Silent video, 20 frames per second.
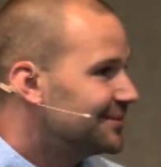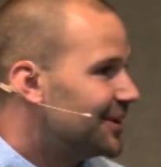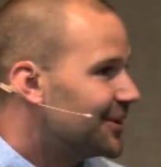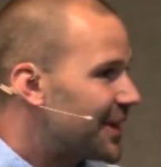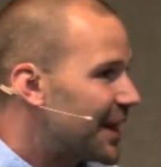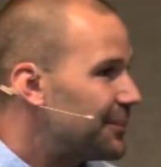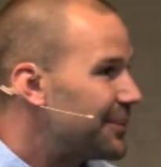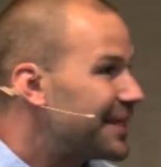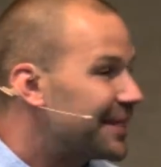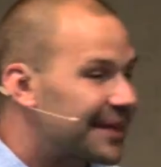
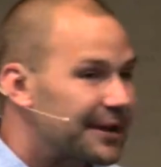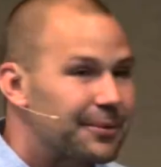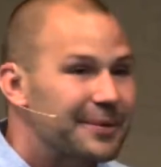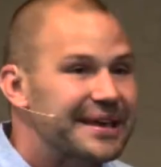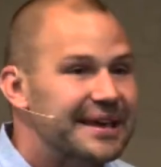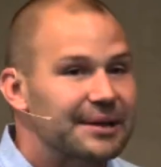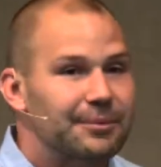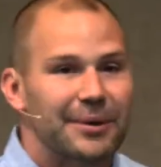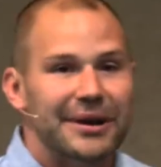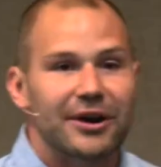Okay,
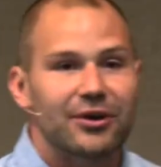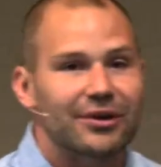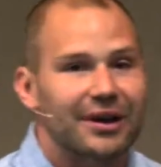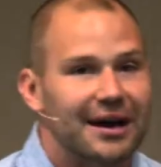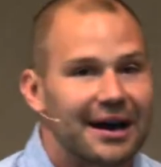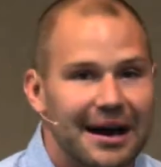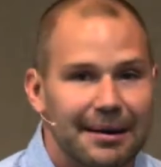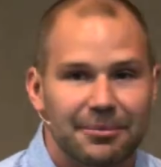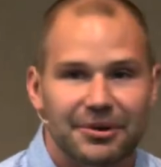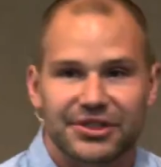we don't
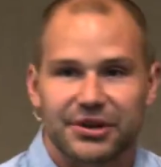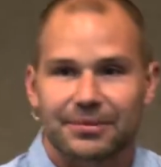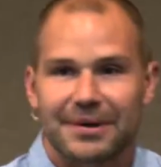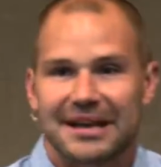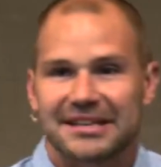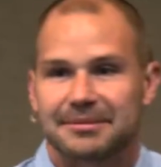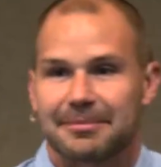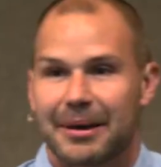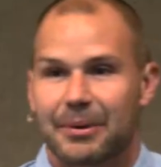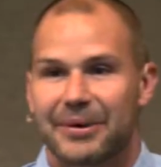come with a
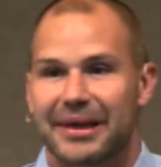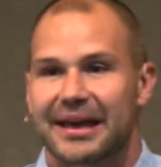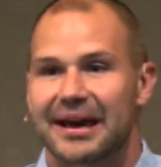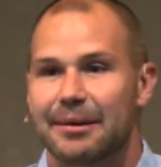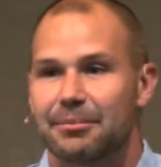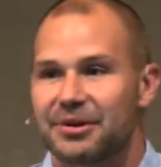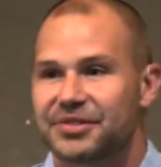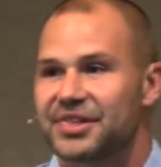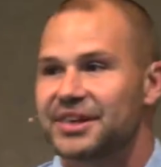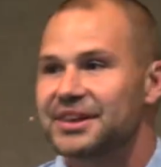resume, we
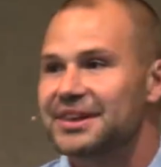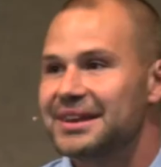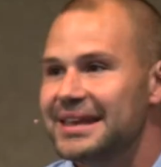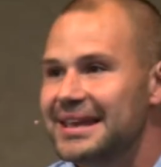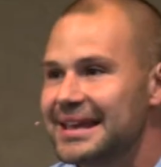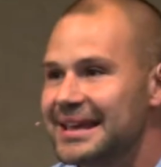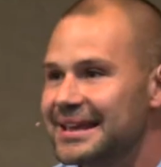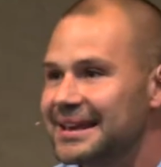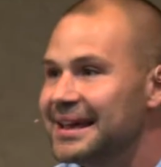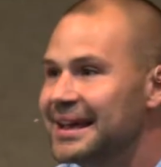come with a
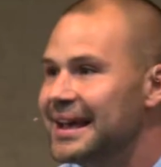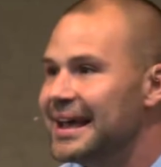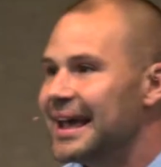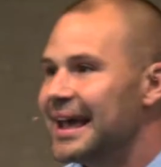need,